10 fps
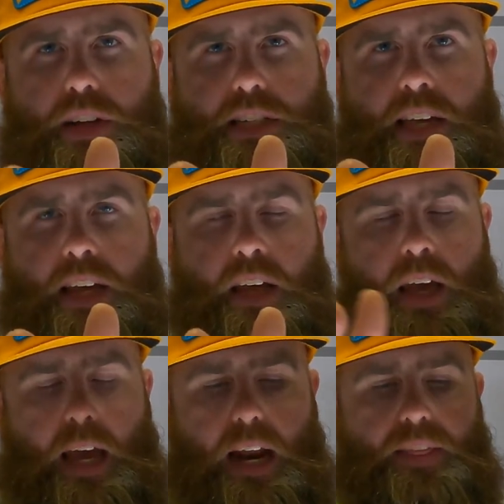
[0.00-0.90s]
sink.
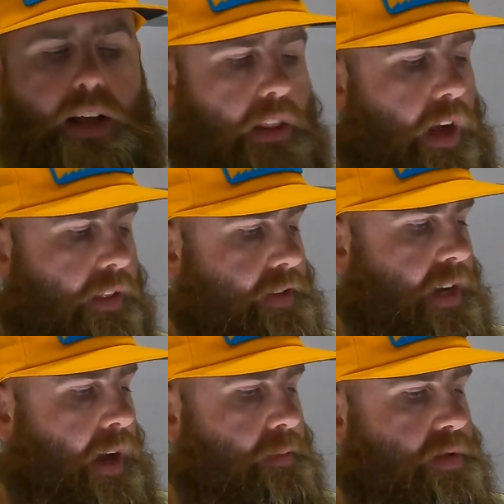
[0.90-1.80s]
I think a lot of the
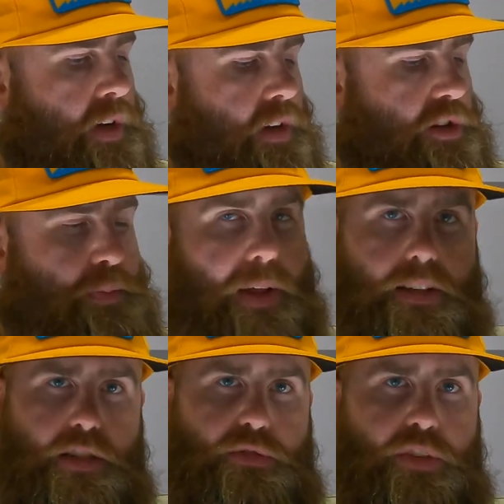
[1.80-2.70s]
times there's
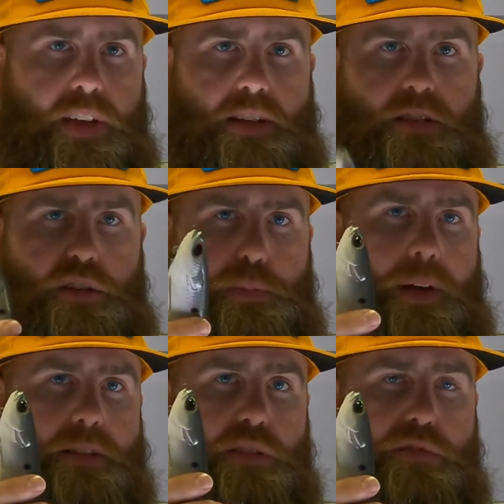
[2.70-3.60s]
places for this and there's
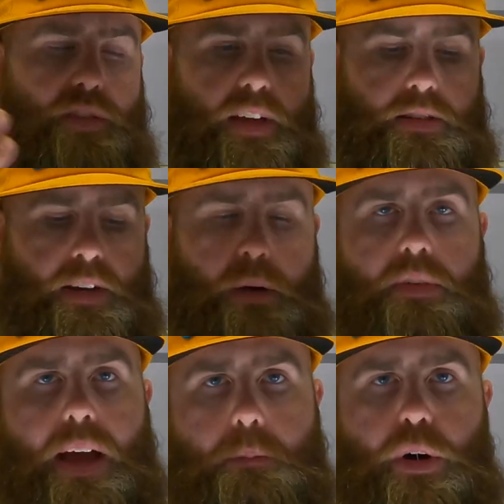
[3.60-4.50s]
places for this, and now
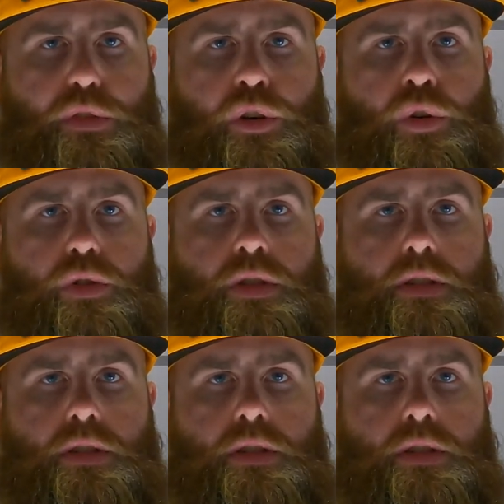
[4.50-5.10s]
we've got both tools.